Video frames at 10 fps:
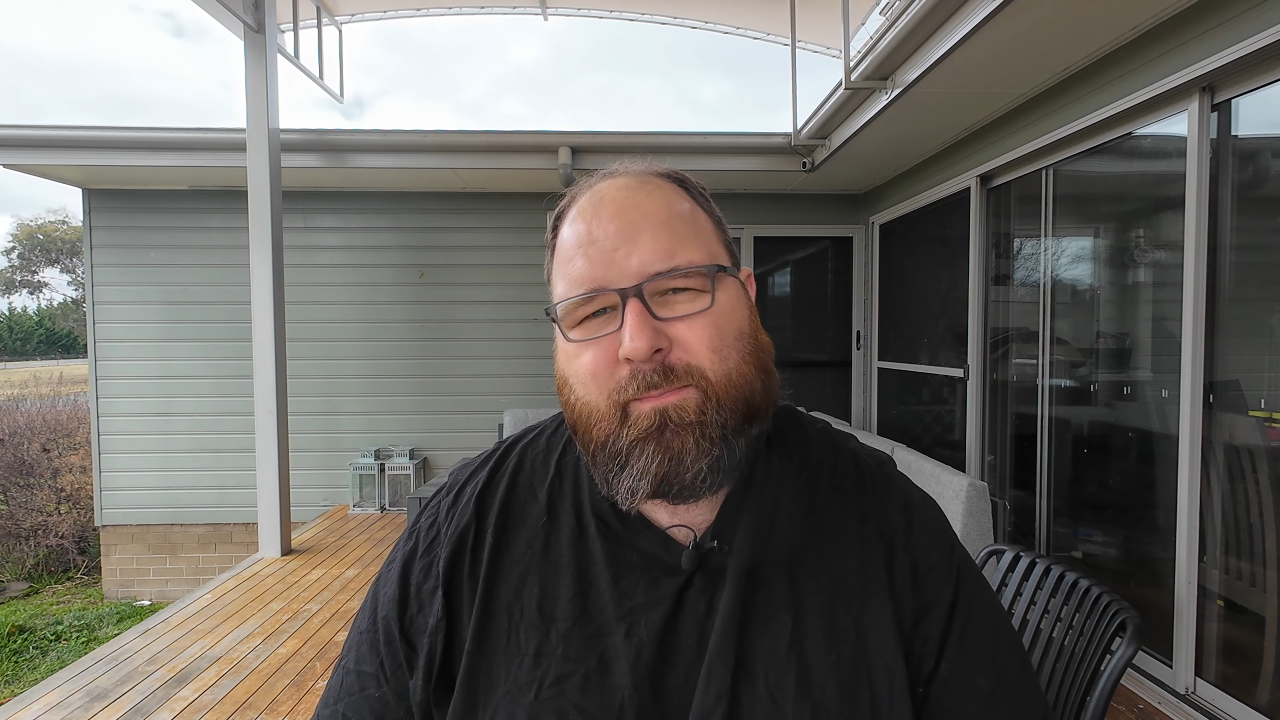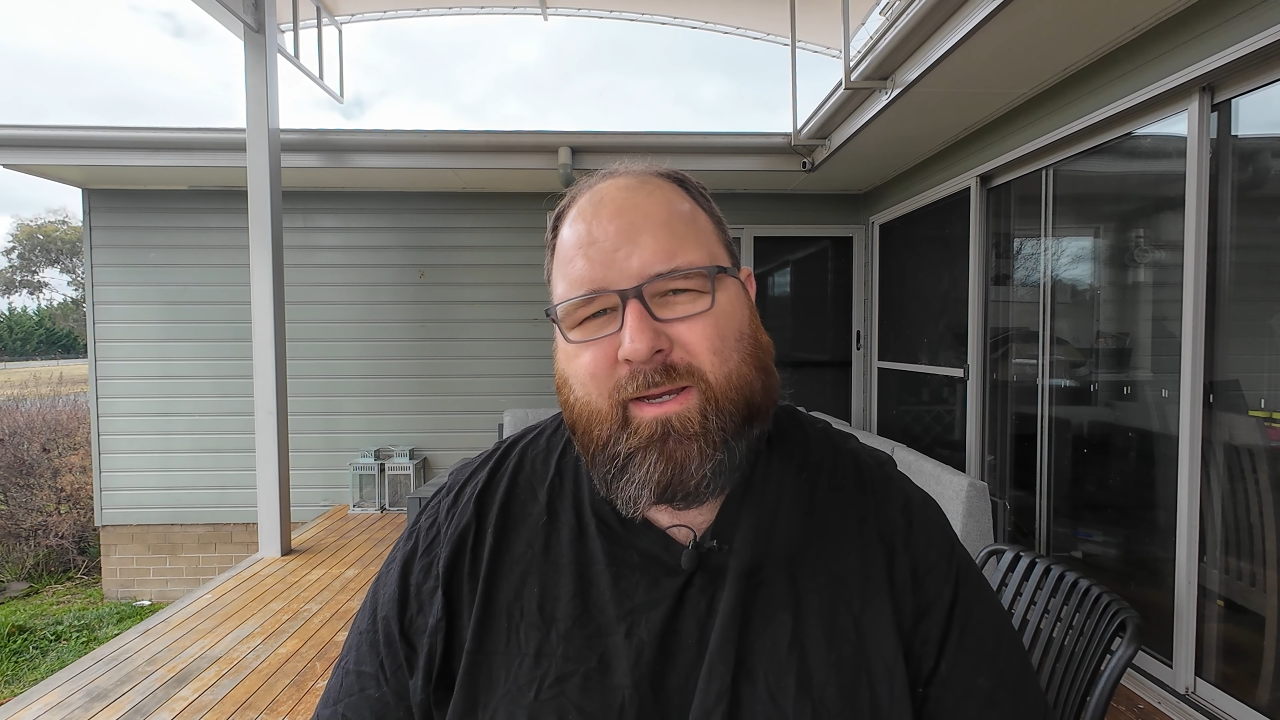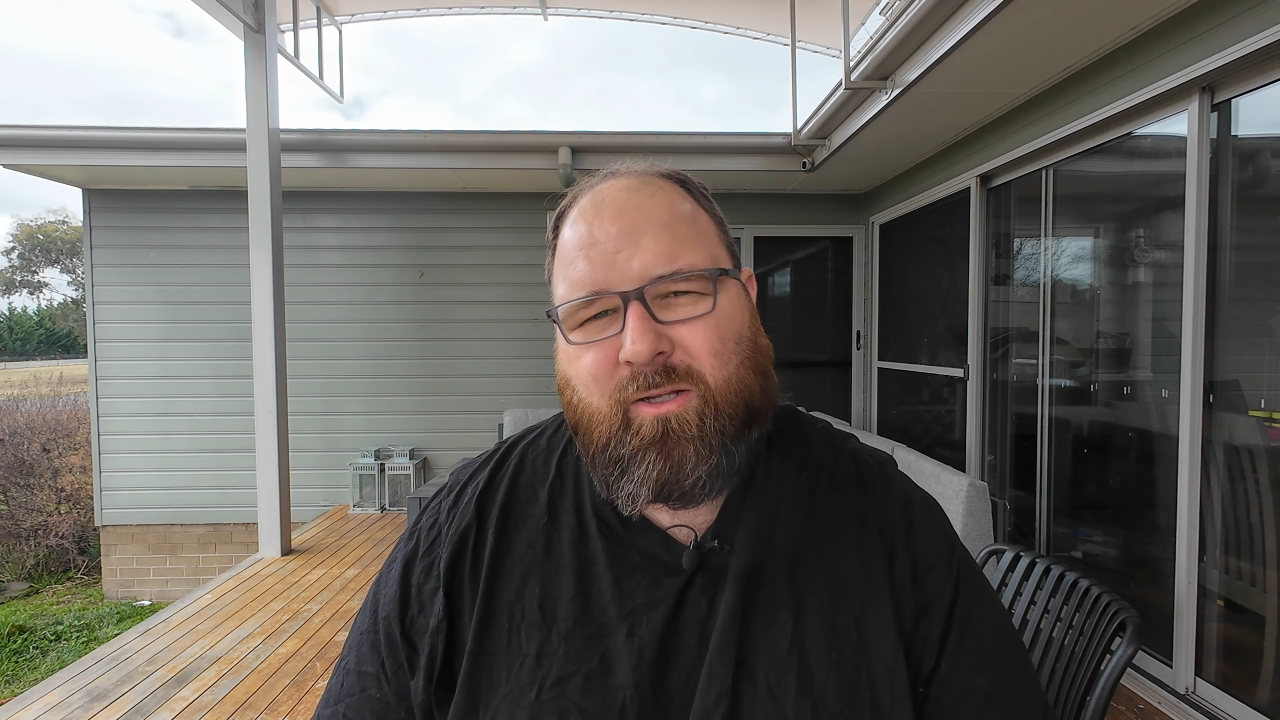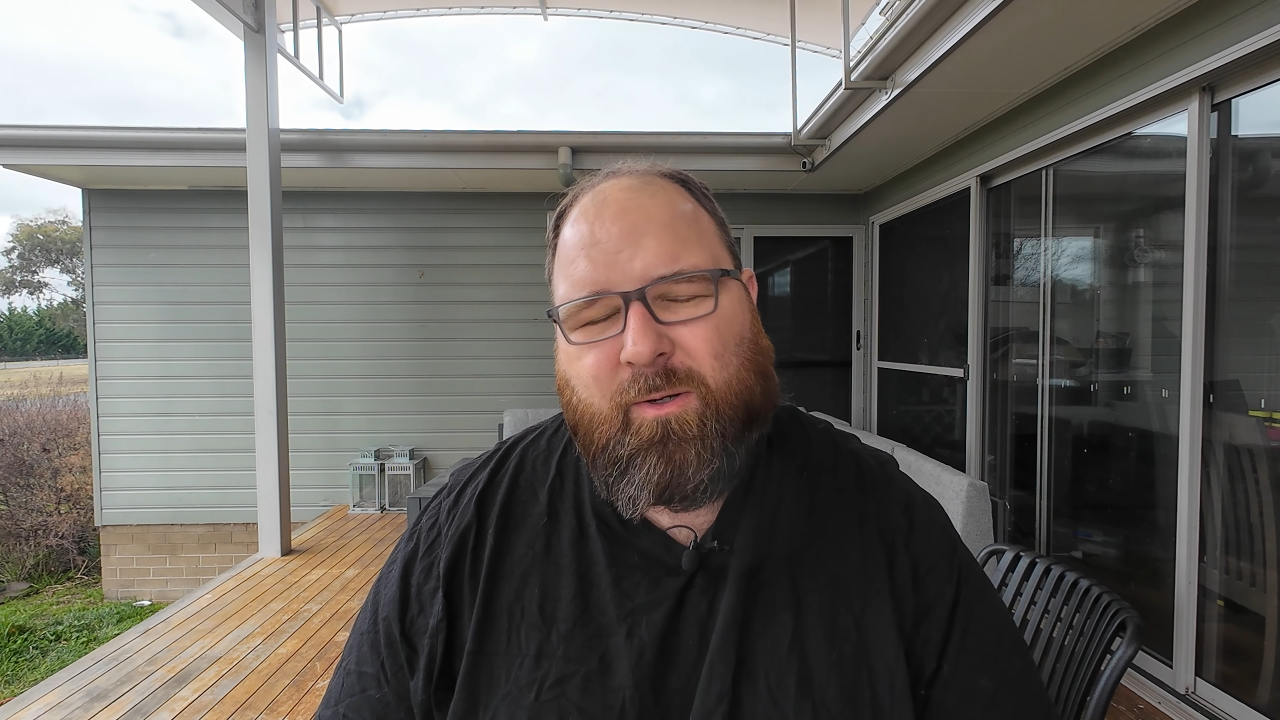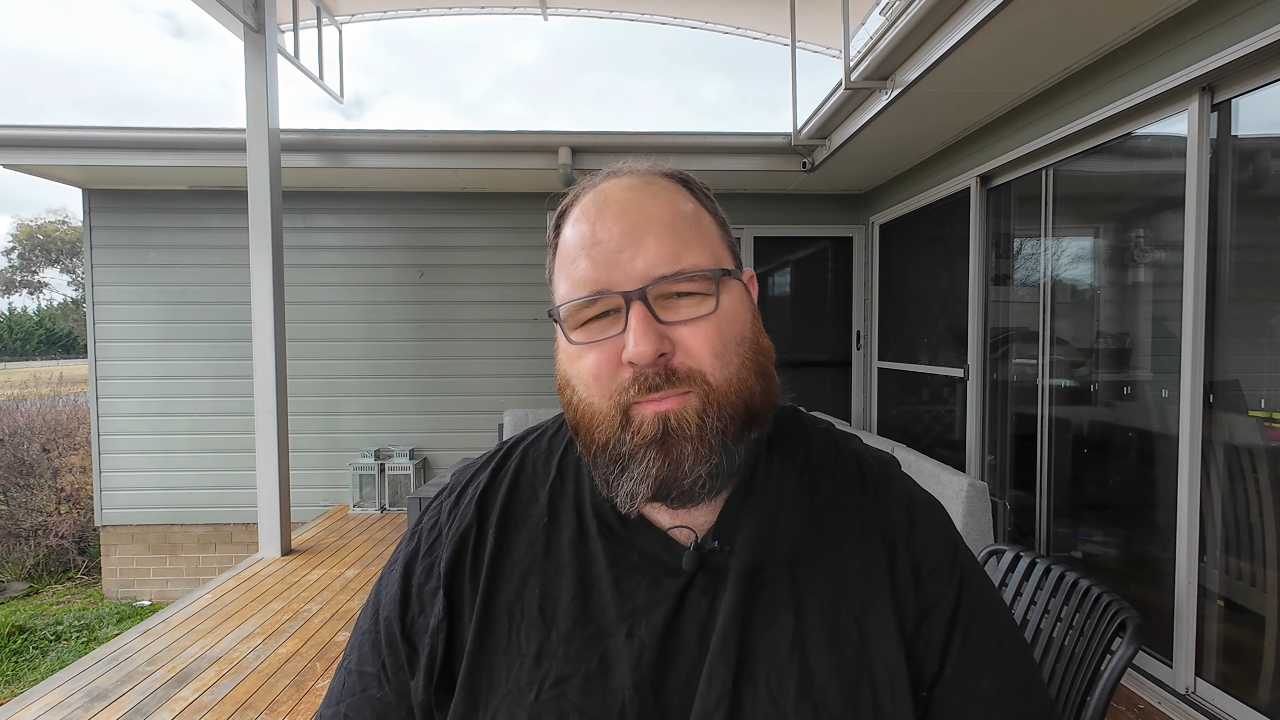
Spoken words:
Beeline